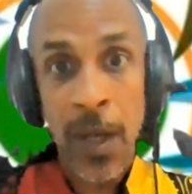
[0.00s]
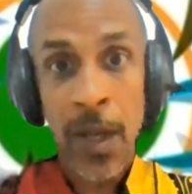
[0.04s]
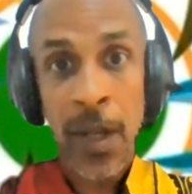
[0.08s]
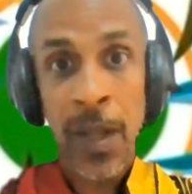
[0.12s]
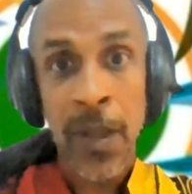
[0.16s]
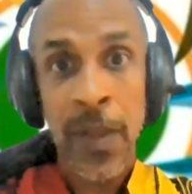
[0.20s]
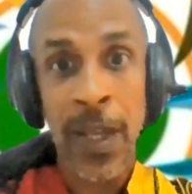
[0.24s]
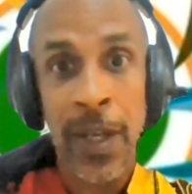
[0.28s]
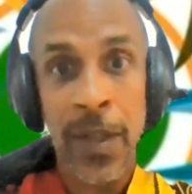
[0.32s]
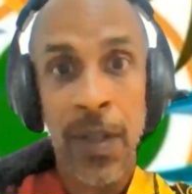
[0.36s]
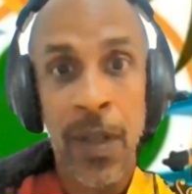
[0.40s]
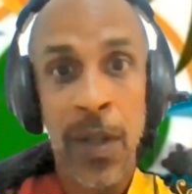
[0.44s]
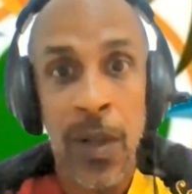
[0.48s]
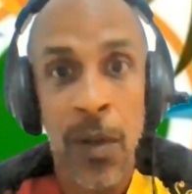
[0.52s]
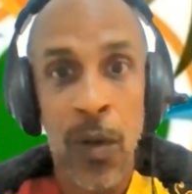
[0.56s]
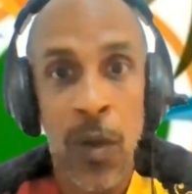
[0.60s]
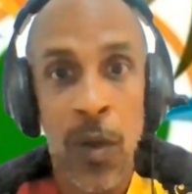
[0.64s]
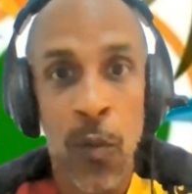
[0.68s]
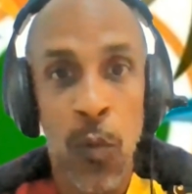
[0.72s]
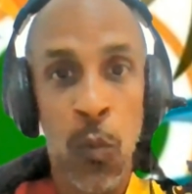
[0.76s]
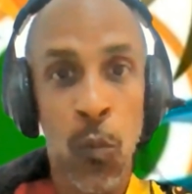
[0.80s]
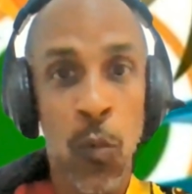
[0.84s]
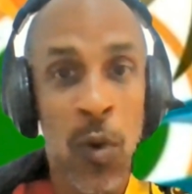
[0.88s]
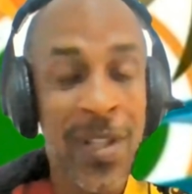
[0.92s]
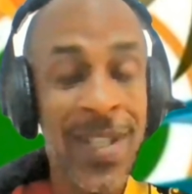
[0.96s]
that
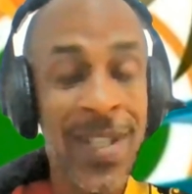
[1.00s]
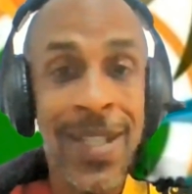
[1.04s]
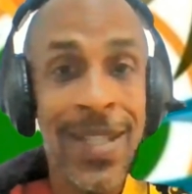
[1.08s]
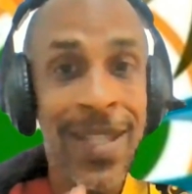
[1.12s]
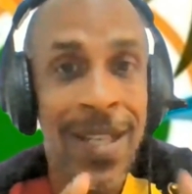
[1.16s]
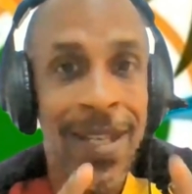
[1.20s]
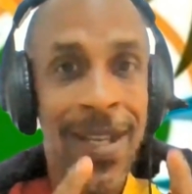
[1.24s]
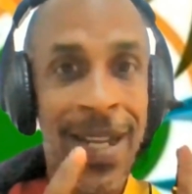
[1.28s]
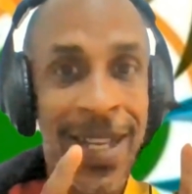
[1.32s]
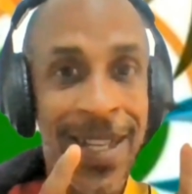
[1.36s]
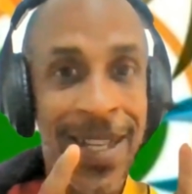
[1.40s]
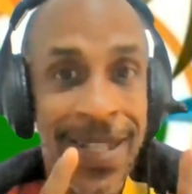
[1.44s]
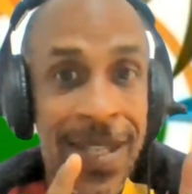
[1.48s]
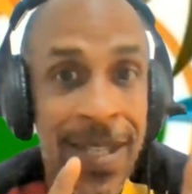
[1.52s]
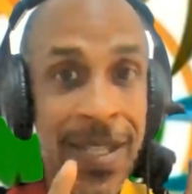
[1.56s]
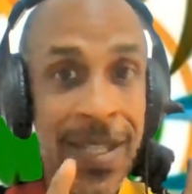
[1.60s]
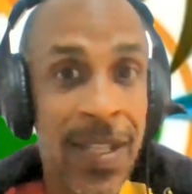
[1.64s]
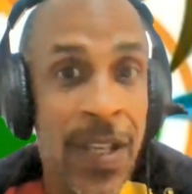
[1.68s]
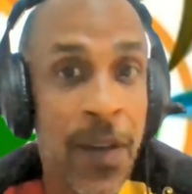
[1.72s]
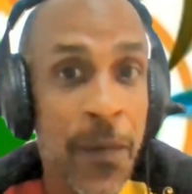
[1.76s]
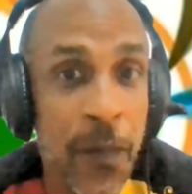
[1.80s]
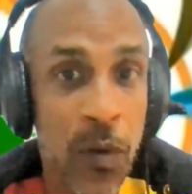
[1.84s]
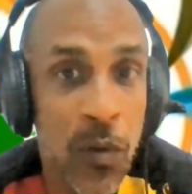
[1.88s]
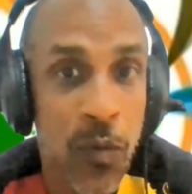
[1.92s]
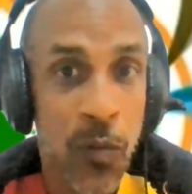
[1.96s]
wasn't a
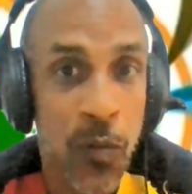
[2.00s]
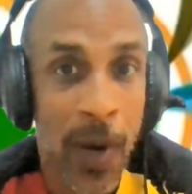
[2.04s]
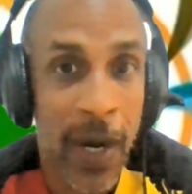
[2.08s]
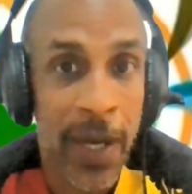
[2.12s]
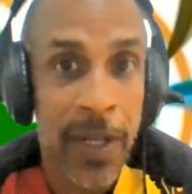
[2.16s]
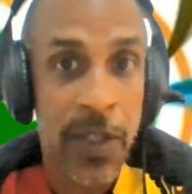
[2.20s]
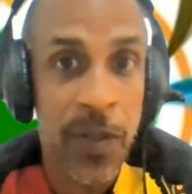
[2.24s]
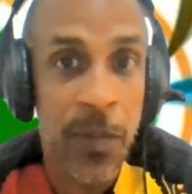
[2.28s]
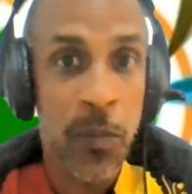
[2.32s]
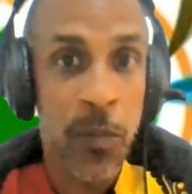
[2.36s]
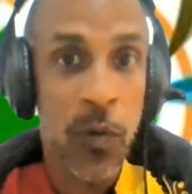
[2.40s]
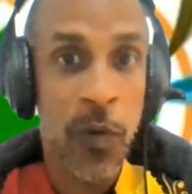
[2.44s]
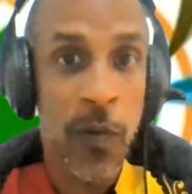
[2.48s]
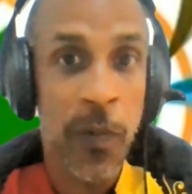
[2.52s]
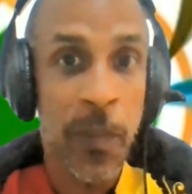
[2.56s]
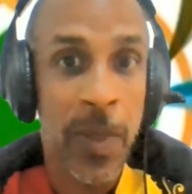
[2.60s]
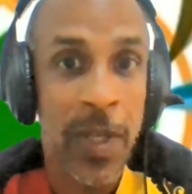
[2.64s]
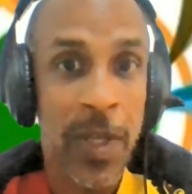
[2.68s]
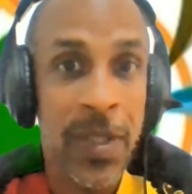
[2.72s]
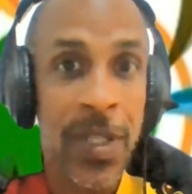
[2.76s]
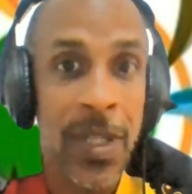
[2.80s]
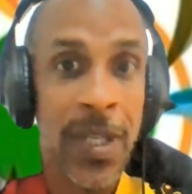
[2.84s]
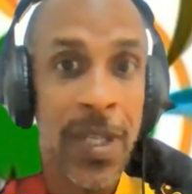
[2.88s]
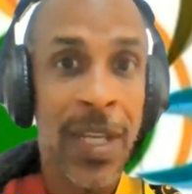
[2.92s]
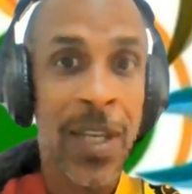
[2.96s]
civil rights movement.